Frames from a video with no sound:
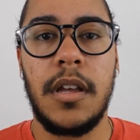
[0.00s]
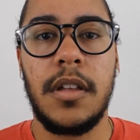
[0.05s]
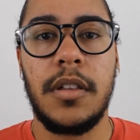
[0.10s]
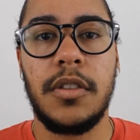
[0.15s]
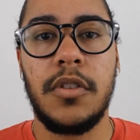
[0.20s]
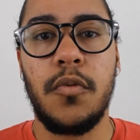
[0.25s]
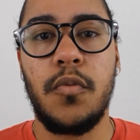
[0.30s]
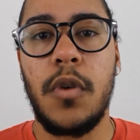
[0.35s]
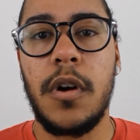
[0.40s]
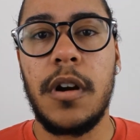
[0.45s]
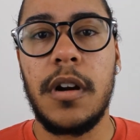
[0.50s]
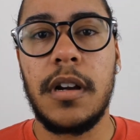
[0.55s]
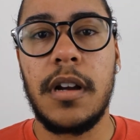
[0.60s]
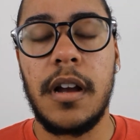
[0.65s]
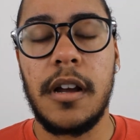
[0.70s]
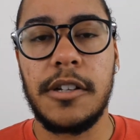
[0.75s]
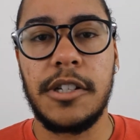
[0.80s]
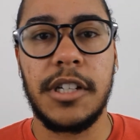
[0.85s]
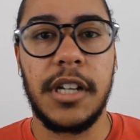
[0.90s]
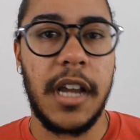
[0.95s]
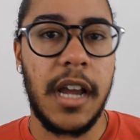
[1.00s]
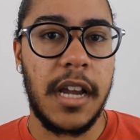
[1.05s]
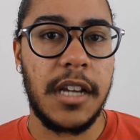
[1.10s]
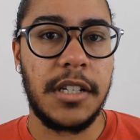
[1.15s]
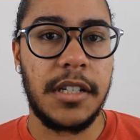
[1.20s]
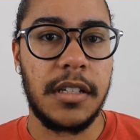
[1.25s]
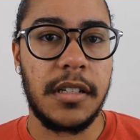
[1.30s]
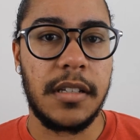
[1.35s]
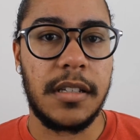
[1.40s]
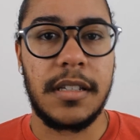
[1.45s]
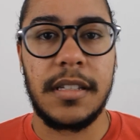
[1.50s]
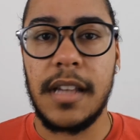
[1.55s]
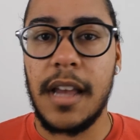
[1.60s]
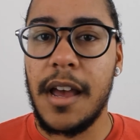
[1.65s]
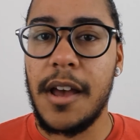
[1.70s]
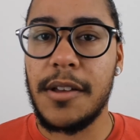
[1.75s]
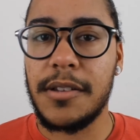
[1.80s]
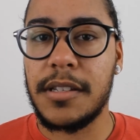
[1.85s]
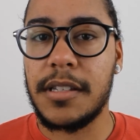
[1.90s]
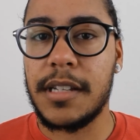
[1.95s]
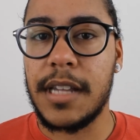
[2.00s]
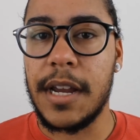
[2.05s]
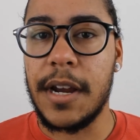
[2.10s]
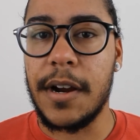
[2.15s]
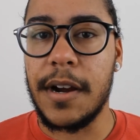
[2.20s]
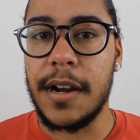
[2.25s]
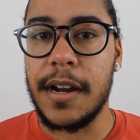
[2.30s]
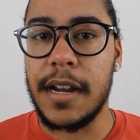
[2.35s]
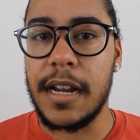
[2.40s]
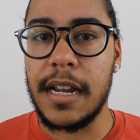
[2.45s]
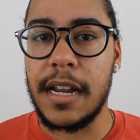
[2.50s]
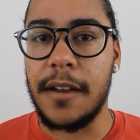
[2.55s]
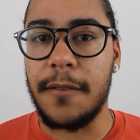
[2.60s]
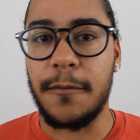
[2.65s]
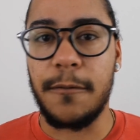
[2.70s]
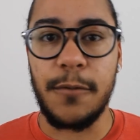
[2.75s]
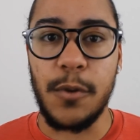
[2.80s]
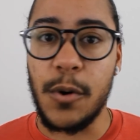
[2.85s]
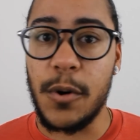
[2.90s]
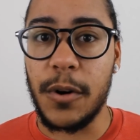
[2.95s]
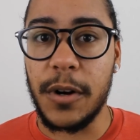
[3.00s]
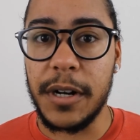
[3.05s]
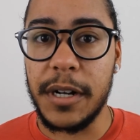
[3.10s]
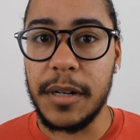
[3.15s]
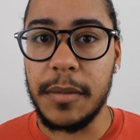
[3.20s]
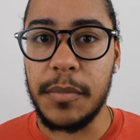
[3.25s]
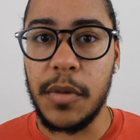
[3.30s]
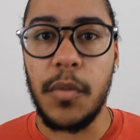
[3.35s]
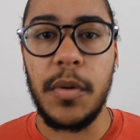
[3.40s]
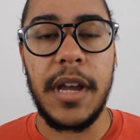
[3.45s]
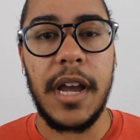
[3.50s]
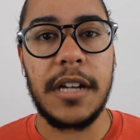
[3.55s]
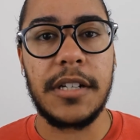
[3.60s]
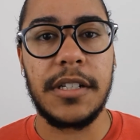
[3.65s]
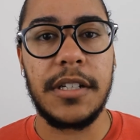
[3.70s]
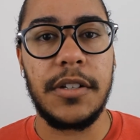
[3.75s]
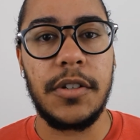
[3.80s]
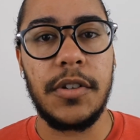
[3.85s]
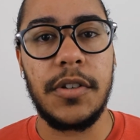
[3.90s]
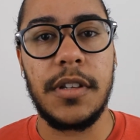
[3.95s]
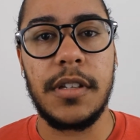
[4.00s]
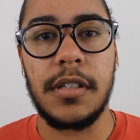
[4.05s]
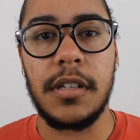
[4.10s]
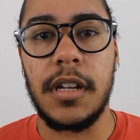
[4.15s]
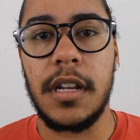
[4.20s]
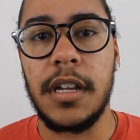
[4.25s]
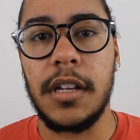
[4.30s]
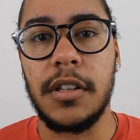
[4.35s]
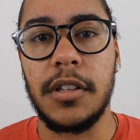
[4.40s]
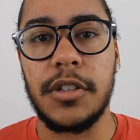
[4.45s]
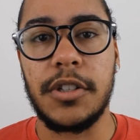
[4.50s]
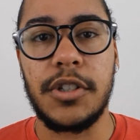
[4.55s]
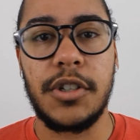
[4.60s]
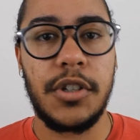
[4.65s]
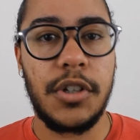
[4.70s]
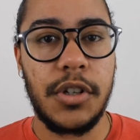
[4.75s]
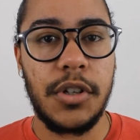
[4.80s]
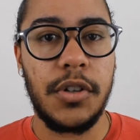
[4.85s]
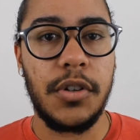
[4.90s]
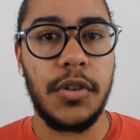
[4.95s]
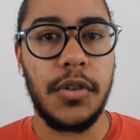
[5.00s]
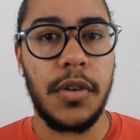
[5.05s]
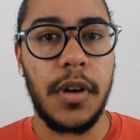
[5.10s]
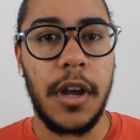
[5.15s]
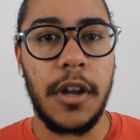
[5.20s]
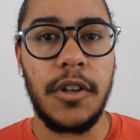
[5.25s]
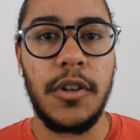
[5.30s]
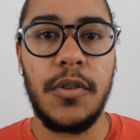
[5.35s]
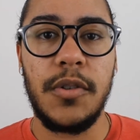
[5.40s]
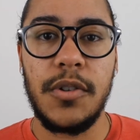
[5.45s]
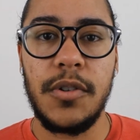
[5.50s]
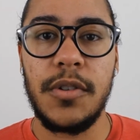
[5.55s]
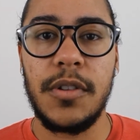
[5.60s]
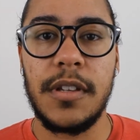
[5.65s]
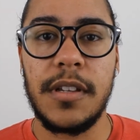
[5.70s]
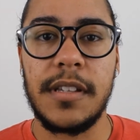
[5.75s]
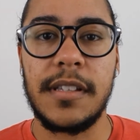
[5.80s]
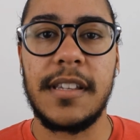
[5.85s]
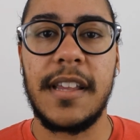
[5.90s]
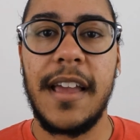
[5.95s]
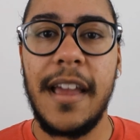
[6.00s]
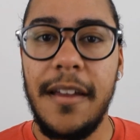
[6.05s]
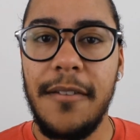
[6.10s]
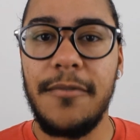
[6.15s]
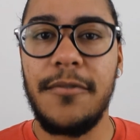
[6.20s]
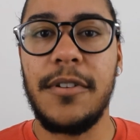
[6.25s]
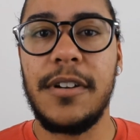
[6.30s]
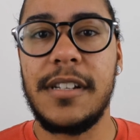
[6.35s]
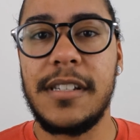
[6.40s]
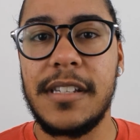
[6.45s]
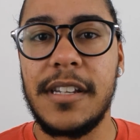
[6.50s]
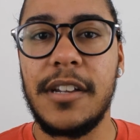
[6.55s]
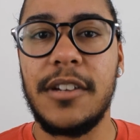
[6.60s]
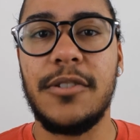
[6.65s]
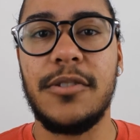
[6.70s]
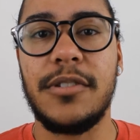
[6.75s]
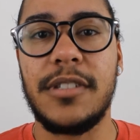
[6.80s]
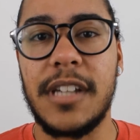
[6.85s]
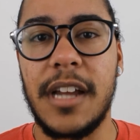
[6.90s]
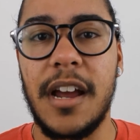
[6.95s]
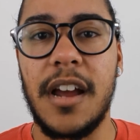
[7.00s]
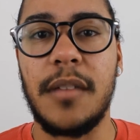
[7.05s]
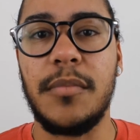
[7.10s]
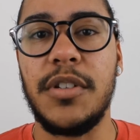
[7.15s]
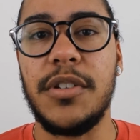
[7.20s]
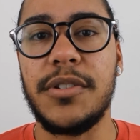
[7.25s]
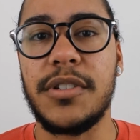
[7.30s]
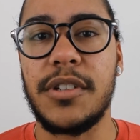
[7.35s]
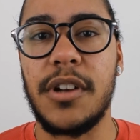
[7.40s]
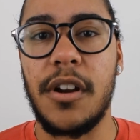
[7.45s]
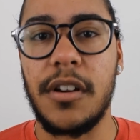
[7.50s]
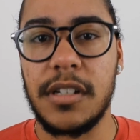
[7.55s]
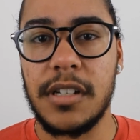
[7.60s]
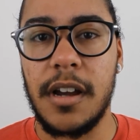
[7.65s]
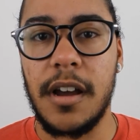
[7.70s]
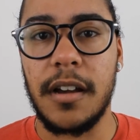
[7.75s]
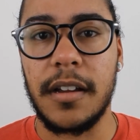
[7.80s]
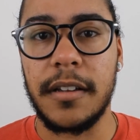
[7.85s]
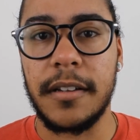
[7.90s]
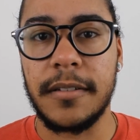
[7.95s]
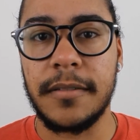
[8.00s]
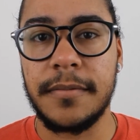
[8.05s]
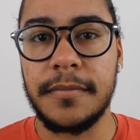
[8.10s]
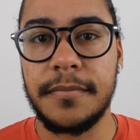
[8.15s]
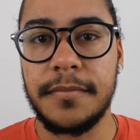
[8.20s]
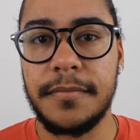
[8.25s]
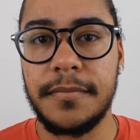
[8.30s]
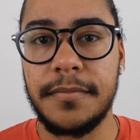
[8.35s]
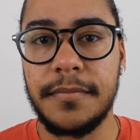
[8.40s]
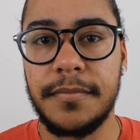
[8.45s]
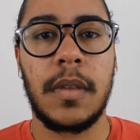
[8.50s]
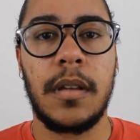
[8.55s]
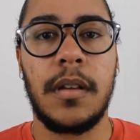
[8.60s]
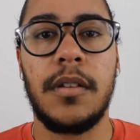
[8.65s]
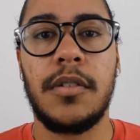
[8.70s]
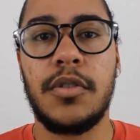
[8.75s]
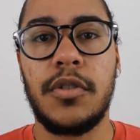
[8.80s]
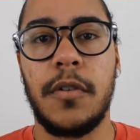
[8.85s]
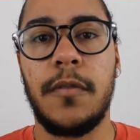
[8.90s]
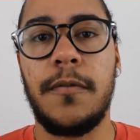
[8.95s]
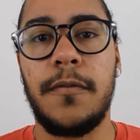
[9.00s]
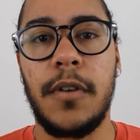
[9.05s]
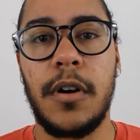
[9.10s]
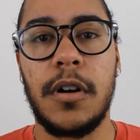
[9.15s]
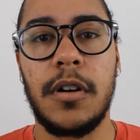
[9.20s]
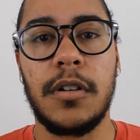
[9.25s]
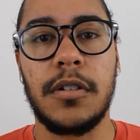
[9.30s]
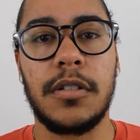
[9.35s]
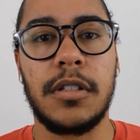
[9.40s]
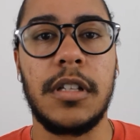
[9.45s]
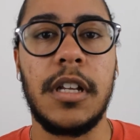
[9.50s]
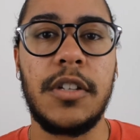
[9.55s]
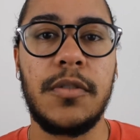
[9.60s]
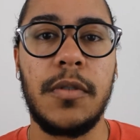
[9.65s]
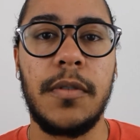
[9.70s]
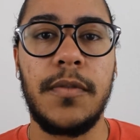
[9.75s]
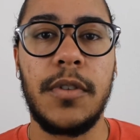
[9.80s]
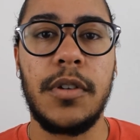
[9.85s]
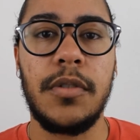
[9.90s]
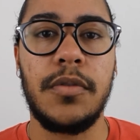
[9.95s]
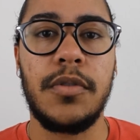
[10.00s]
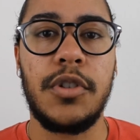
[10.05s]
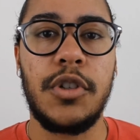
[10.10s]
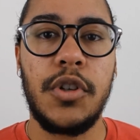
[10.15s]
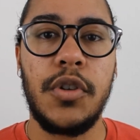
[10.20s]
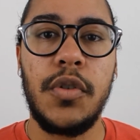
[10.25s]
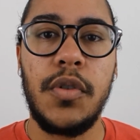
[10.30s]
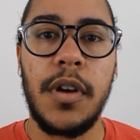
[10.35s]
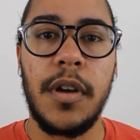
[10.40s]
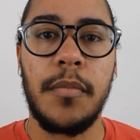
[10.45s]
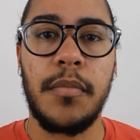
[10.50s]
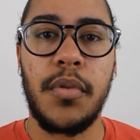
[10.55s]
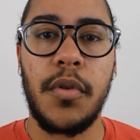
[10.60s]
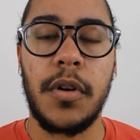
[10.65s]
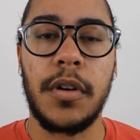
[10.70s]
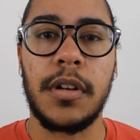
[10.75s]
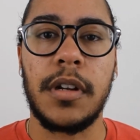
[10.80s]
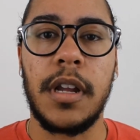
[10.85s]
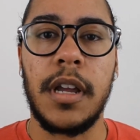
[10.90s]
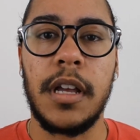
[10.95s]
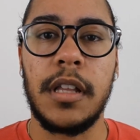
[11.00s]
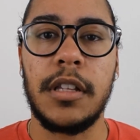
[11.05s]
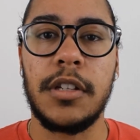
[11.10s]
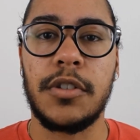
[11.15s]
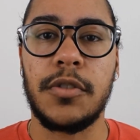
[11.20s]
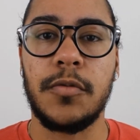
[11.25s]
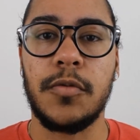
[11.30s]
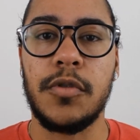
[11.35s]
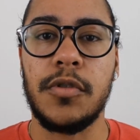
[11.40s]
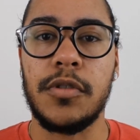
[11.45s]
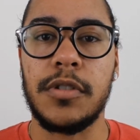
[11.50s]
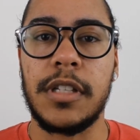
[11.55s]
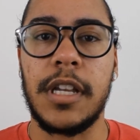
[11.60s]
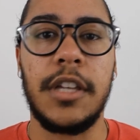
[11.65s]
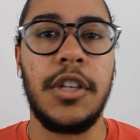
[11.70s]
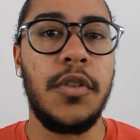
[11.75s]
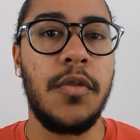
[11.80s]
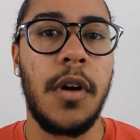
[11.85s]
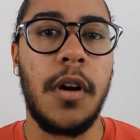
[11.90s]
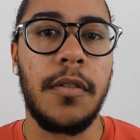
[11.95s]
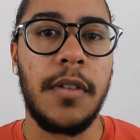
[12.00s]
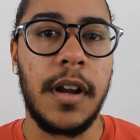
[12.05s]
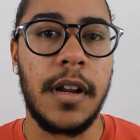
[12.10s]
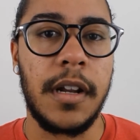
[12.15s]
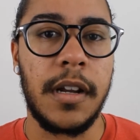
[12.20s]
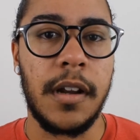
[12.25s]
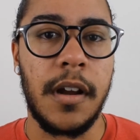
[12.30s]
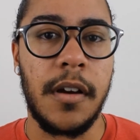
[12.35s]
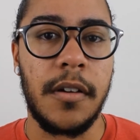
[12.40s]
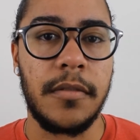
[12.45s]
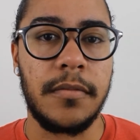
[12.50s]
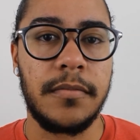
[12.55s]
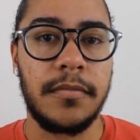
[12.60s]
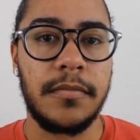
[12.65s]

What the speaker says: The word conjugation sounds scary and foreign, but we actually do this in English too, and you do this every single time you start talking. So first, let's review 2 important English rules that you already know.